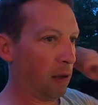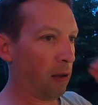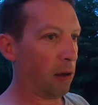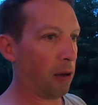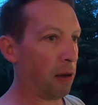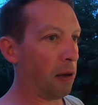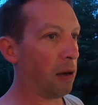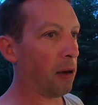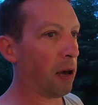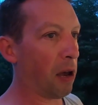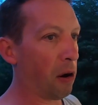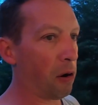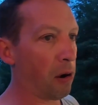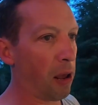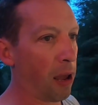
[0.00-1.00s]

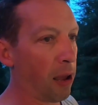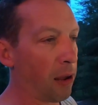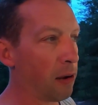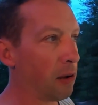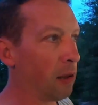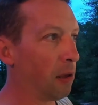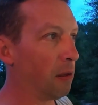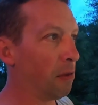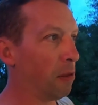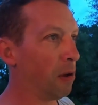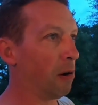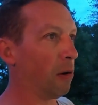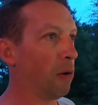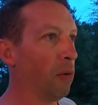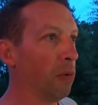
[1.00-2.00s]
hired hand,
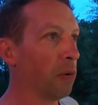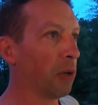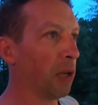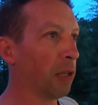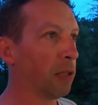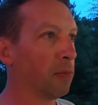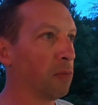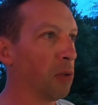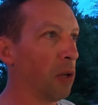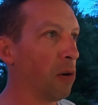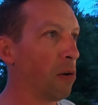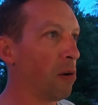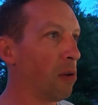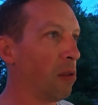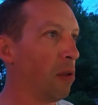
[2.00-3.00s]
they're going to get some
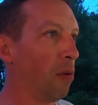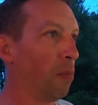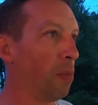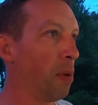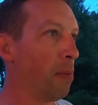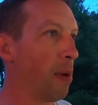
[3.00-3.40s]
dinner and they'll be